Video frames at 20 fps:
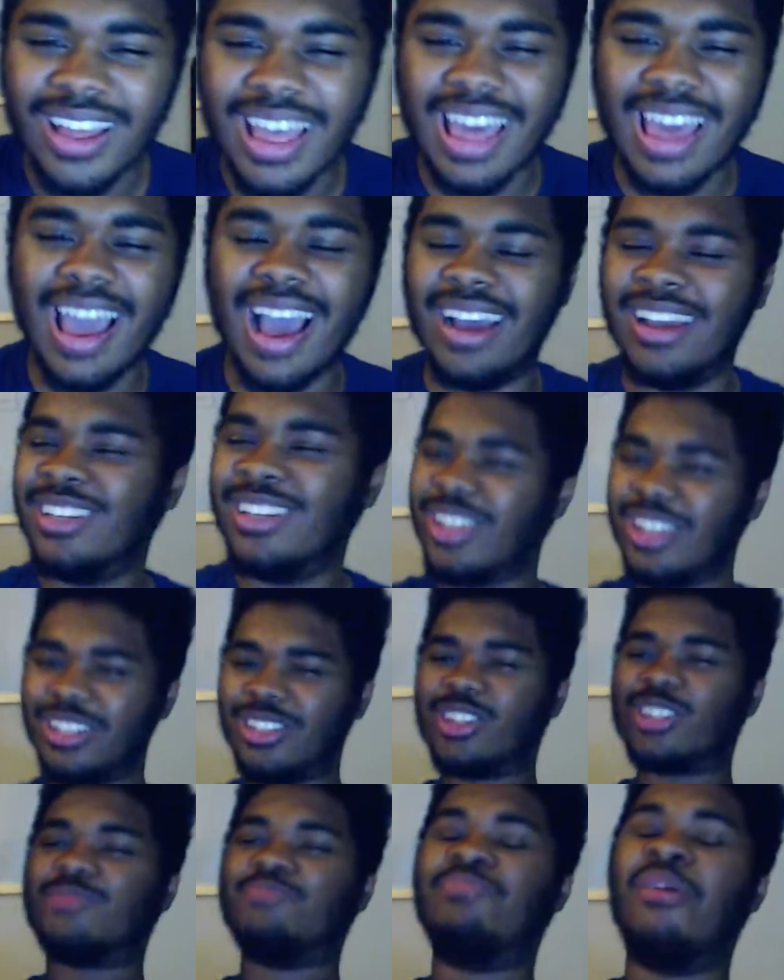Yeah, he
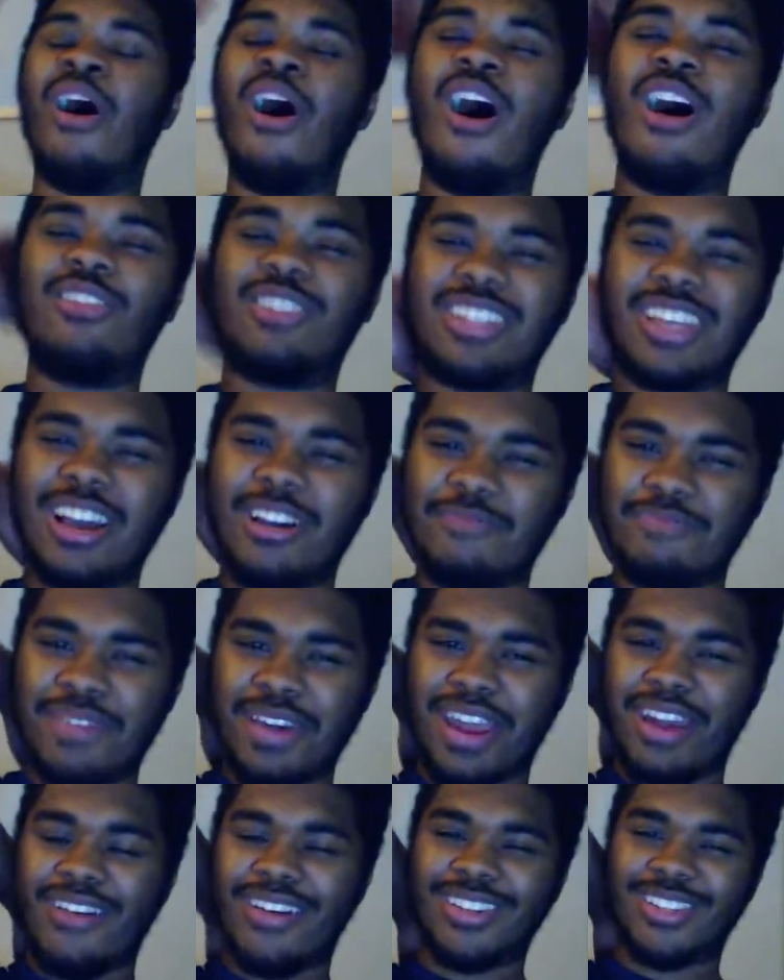just put out the
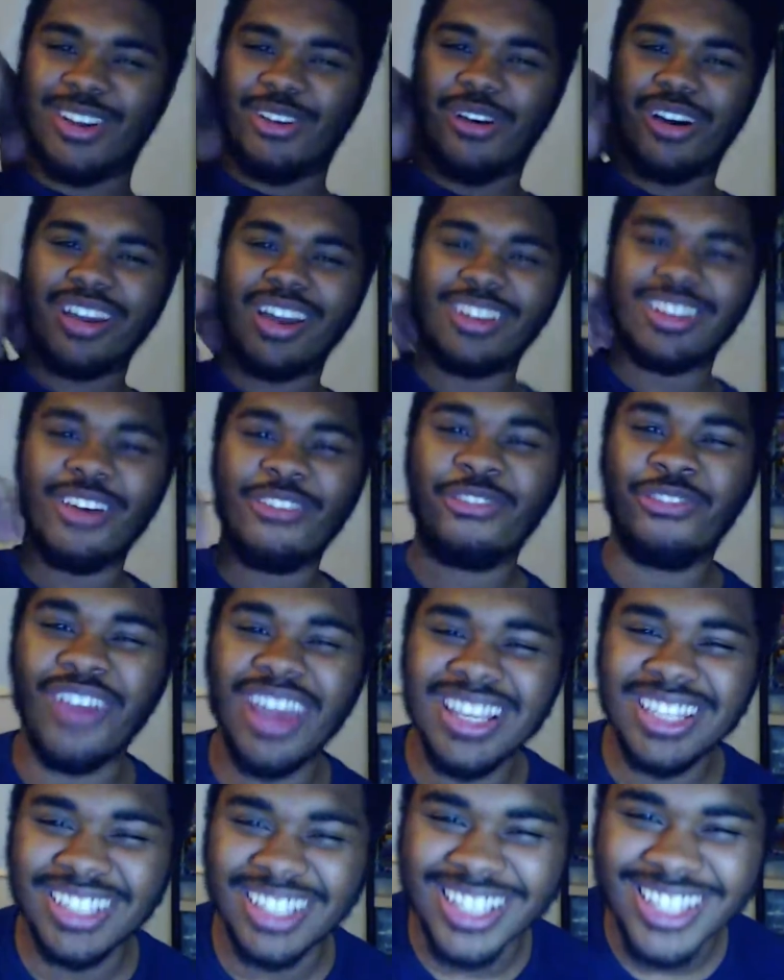appearance. Oh, the
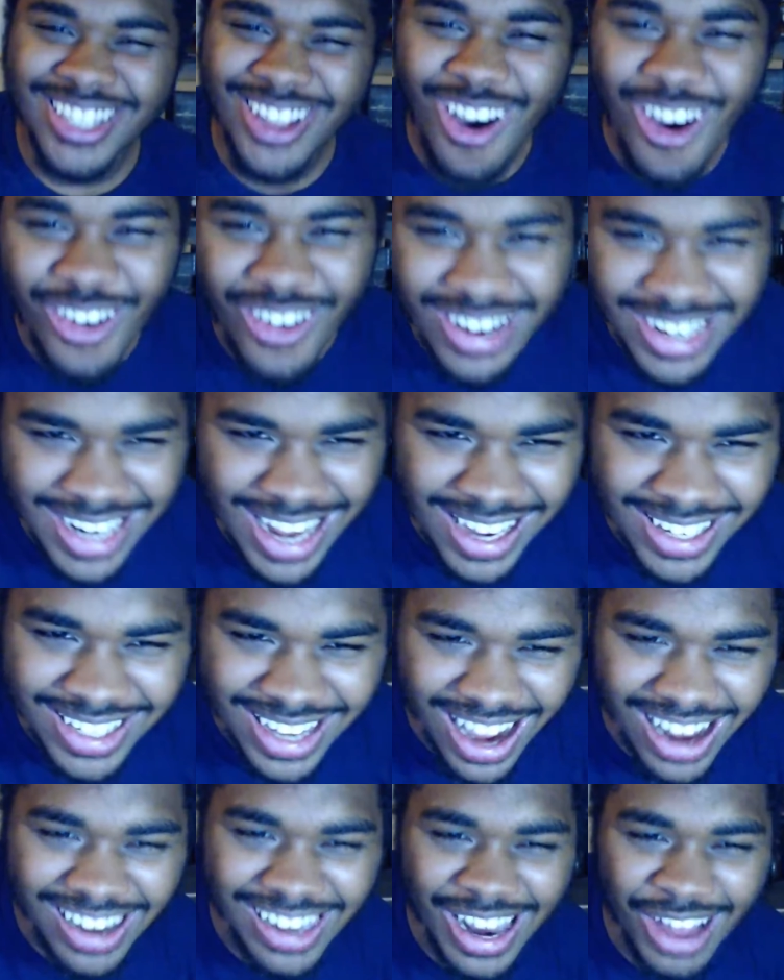faces are so
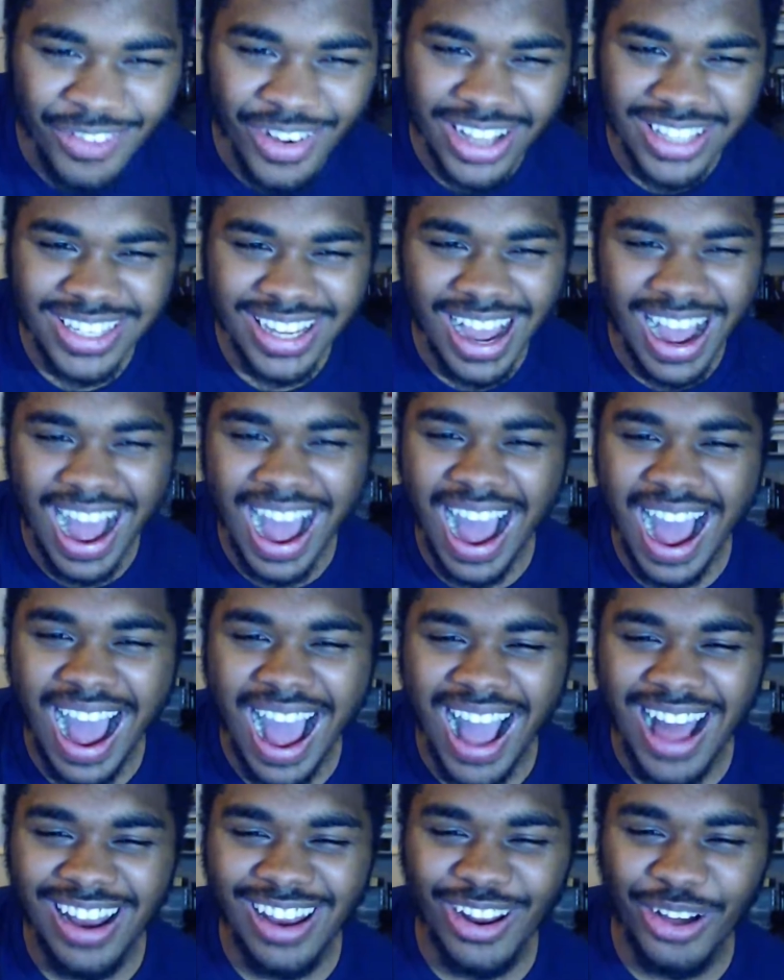grotesque. I love it.
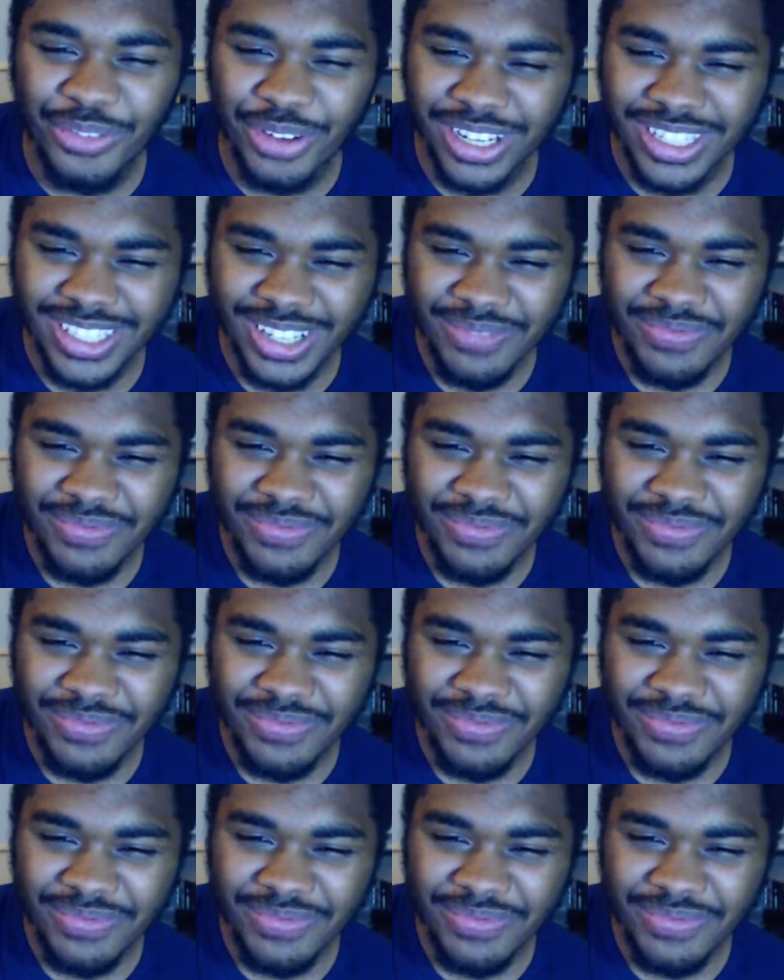I love it.